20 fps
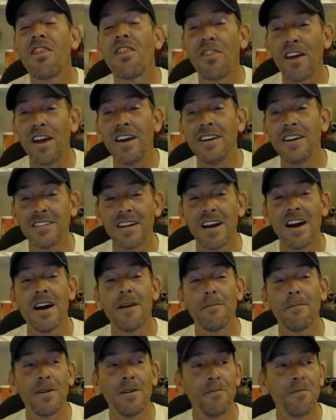Things
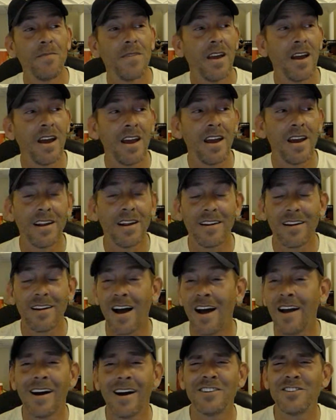happen. And
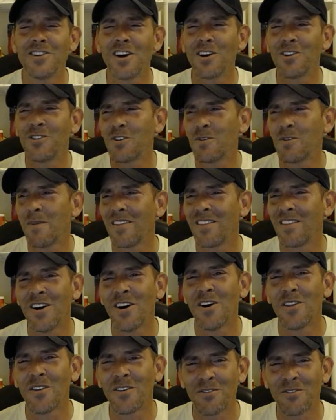I talked to her about the
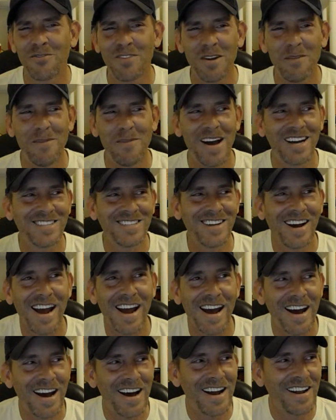other feedbacks I
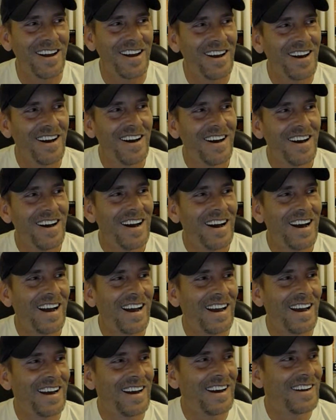had,
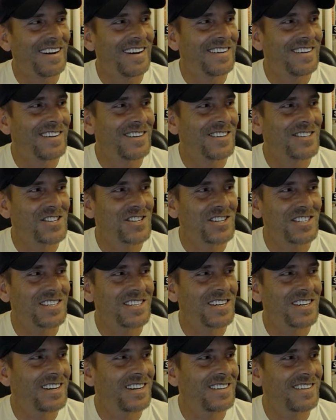and she
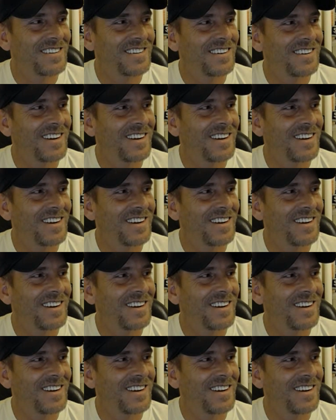said,